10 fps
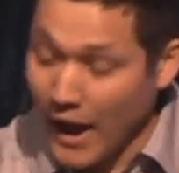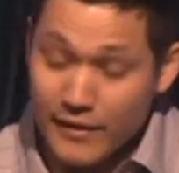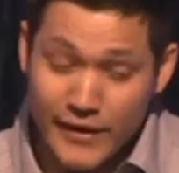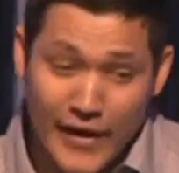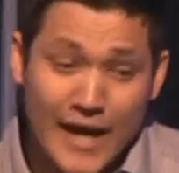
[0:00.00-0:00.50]

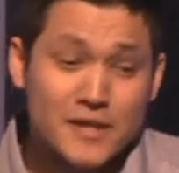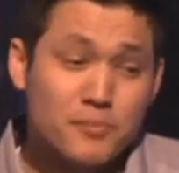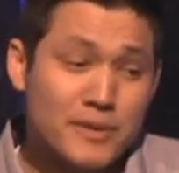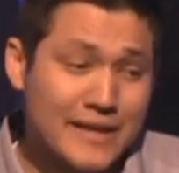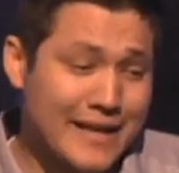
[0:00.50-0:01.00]
And their
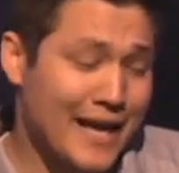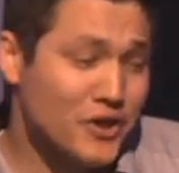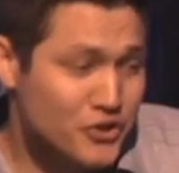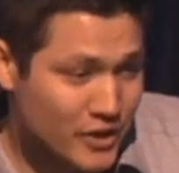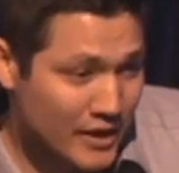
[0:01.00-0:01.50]

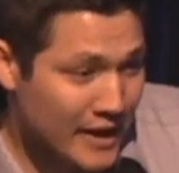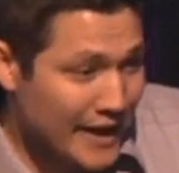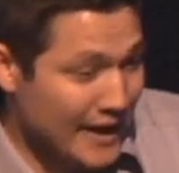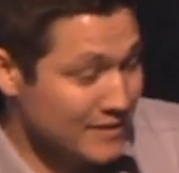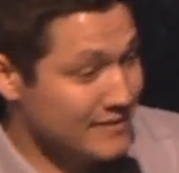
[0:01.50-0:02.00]
explanation
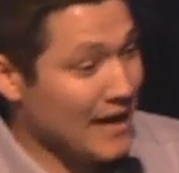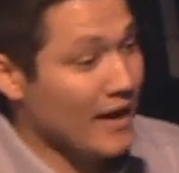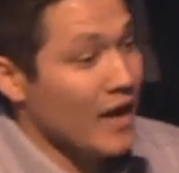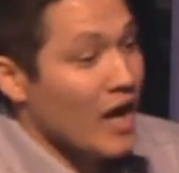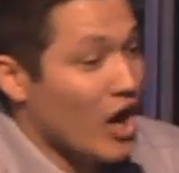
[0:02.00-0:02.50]
is
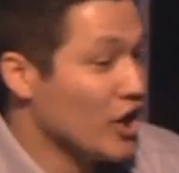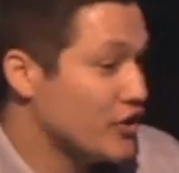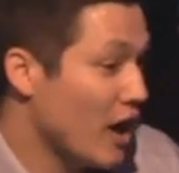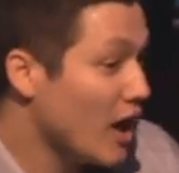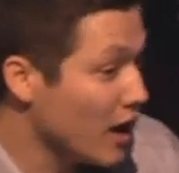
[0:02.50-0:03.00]
that a
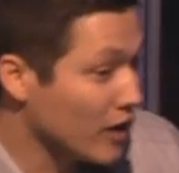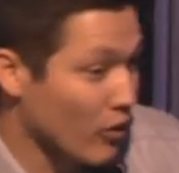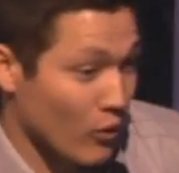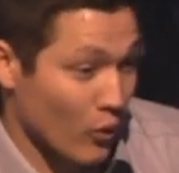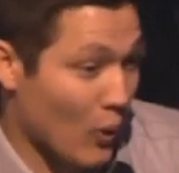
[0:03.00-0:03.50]

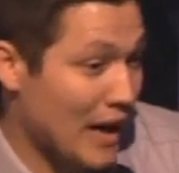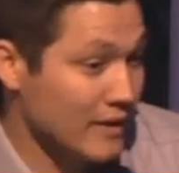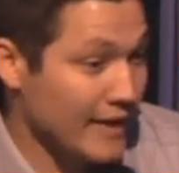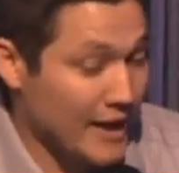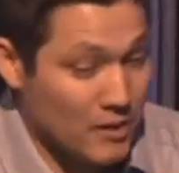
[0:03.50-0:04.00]
dog or a
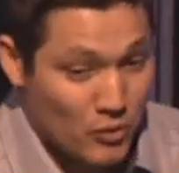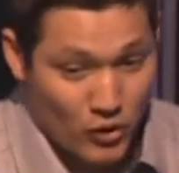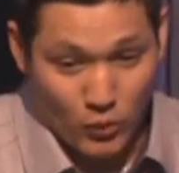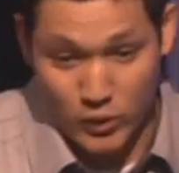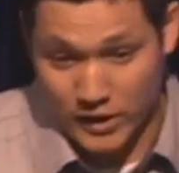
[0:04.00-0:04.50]
wild
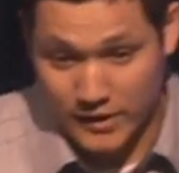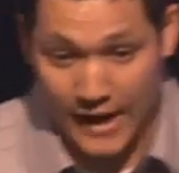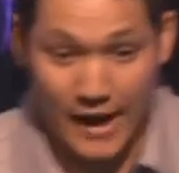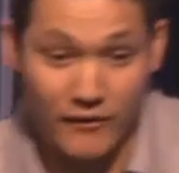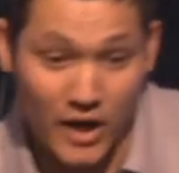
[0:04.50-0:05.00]
animal would
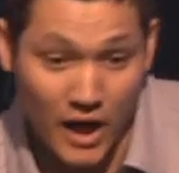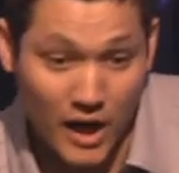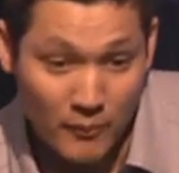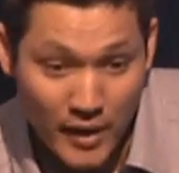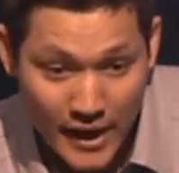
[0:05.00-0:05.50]
have
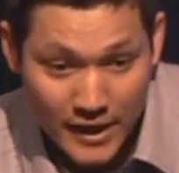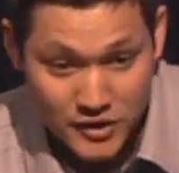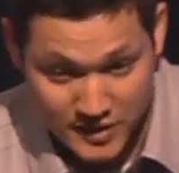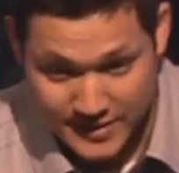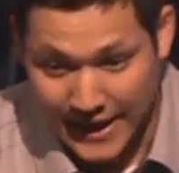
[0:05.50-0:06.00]
come,
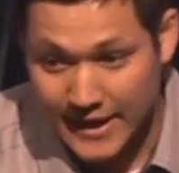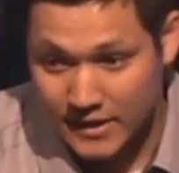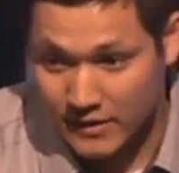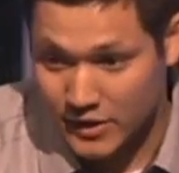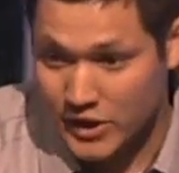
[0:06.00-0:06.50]
just
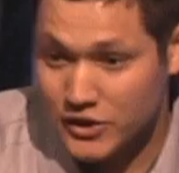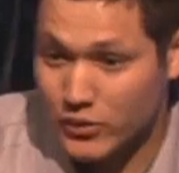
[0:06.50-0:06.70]
taken the knee